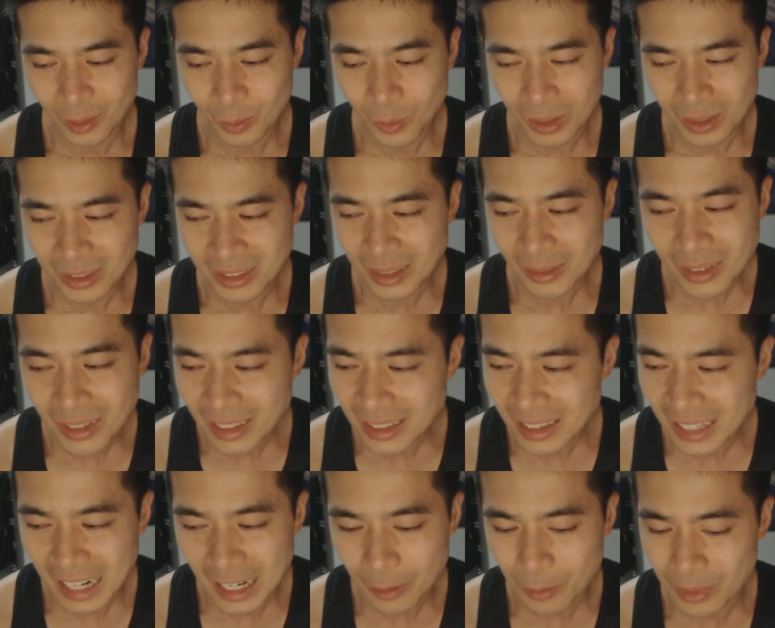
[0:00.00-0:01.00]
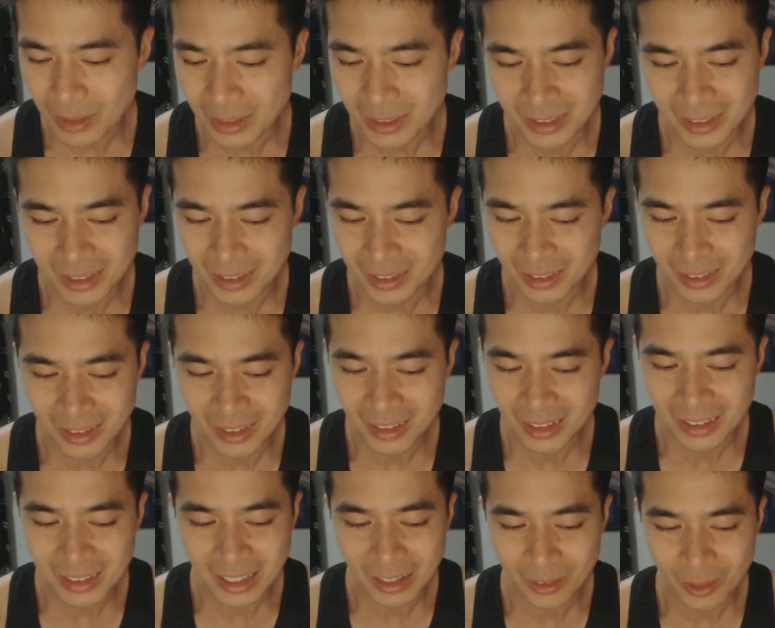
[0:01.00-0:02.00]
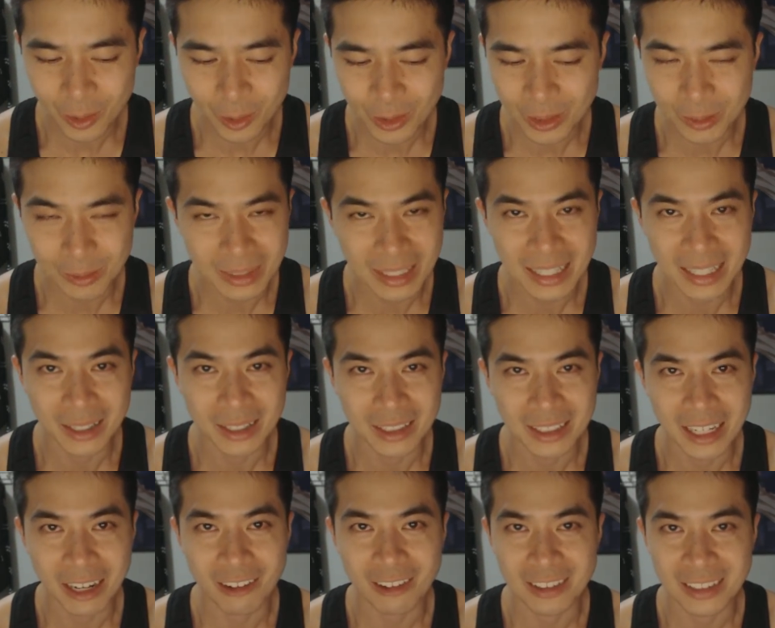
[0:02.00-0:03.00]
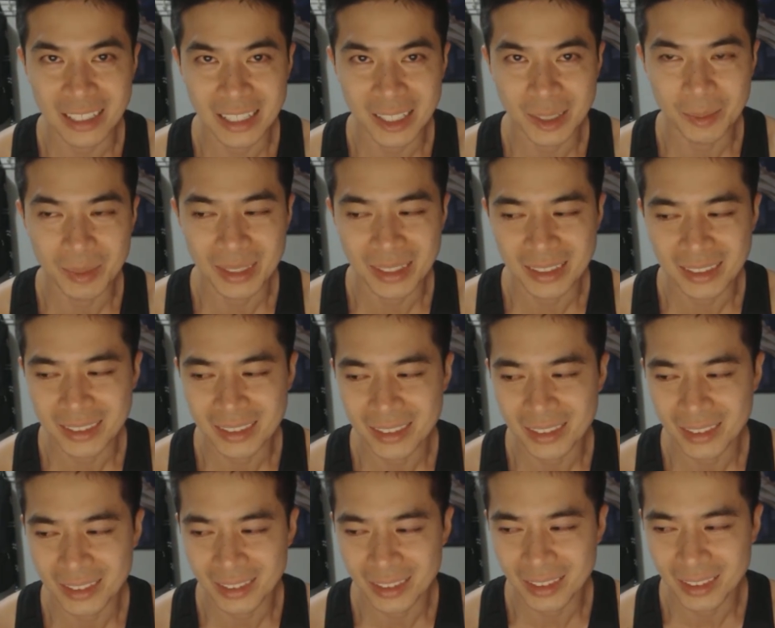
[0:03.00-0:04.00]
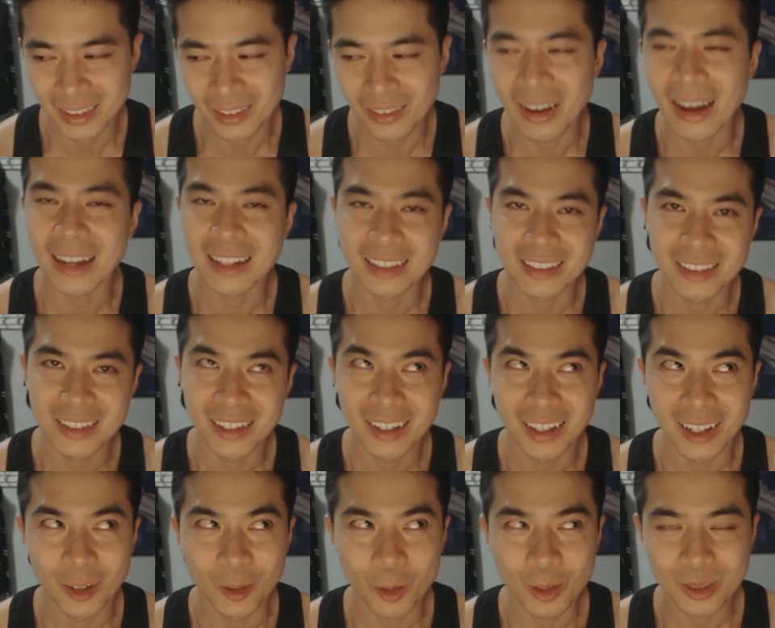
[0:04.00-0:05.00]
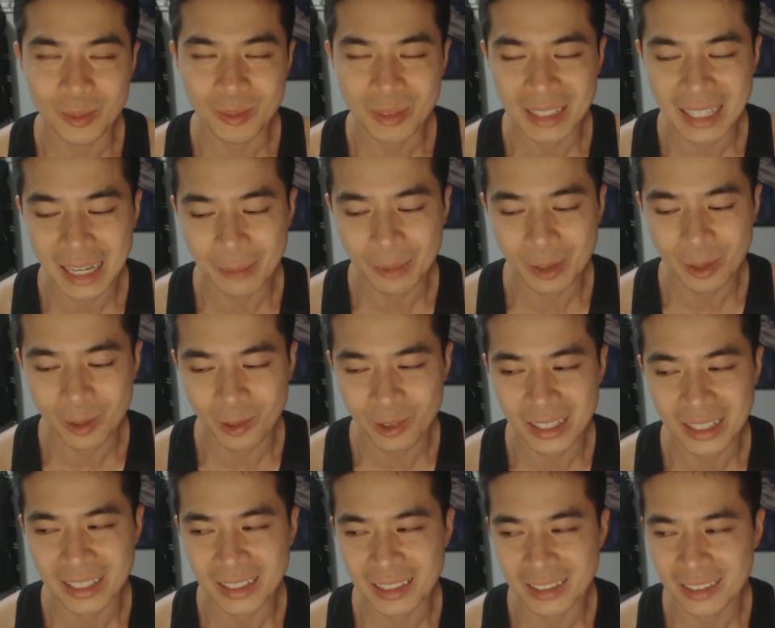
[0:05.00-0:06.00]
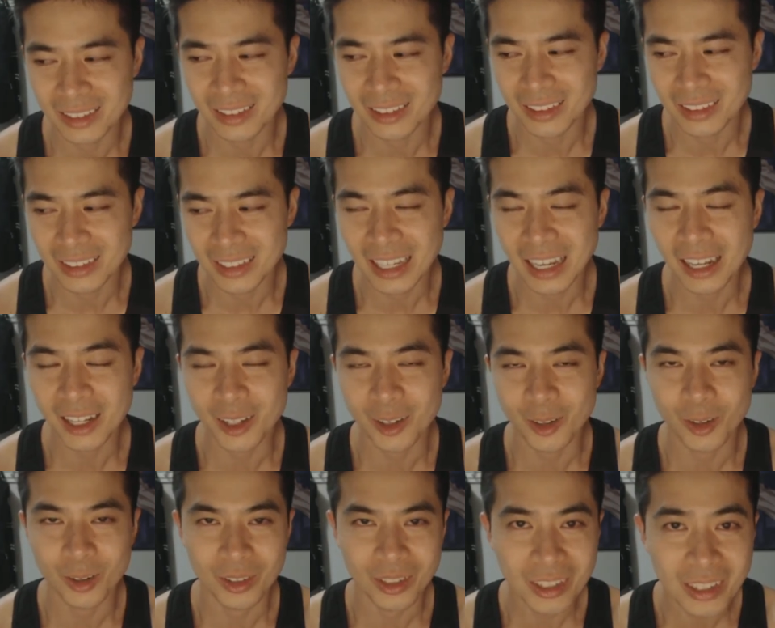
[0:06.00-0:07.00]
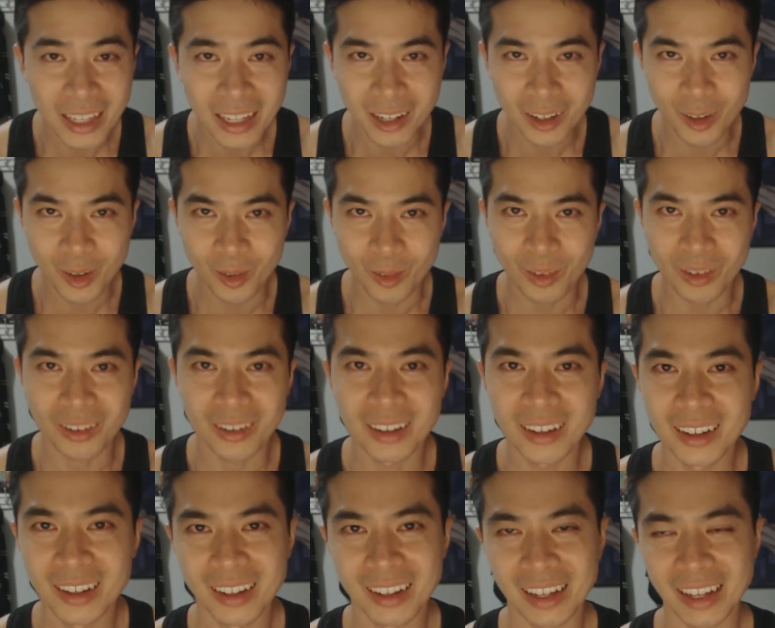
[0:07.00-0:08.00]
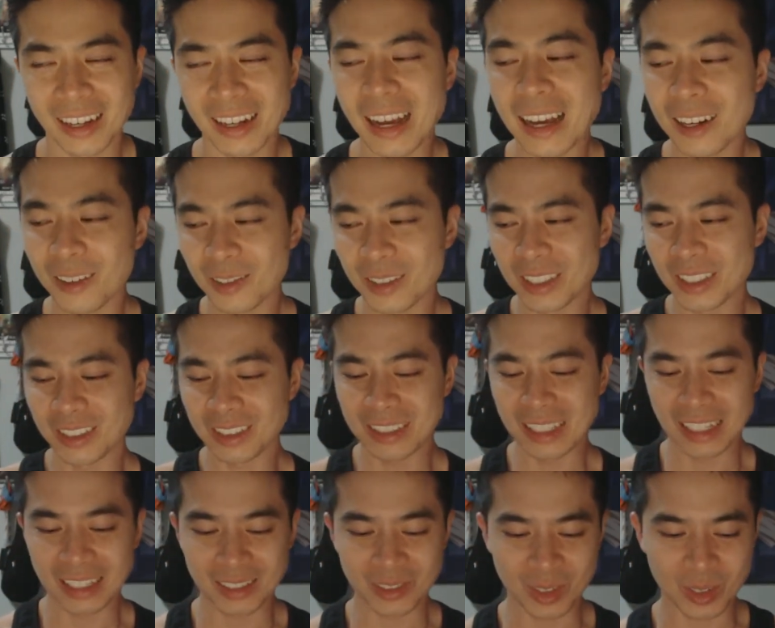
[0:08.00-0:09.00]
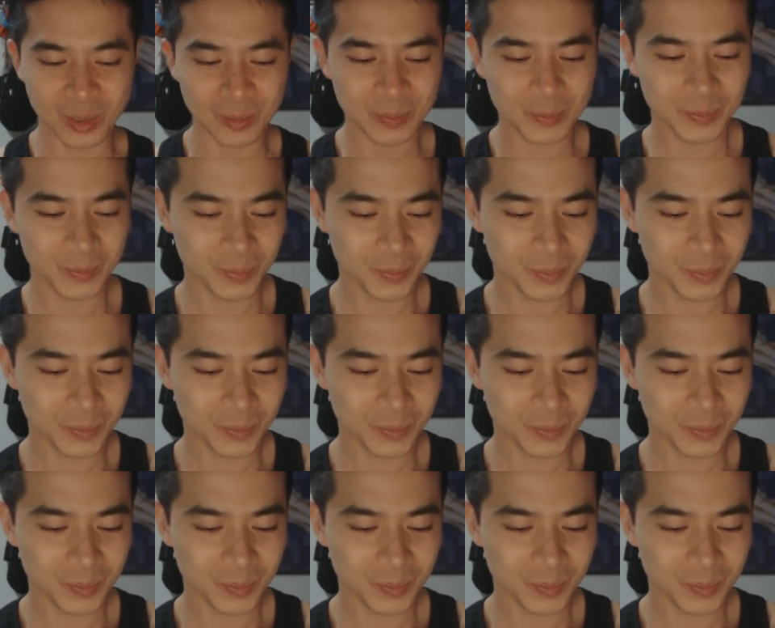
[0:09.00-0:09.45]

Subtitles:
When something like that happens, you just have an awesome day, guaranteed, because you've had an awesome thing happen already. So you cannot go wrong. And I had a really good day as well.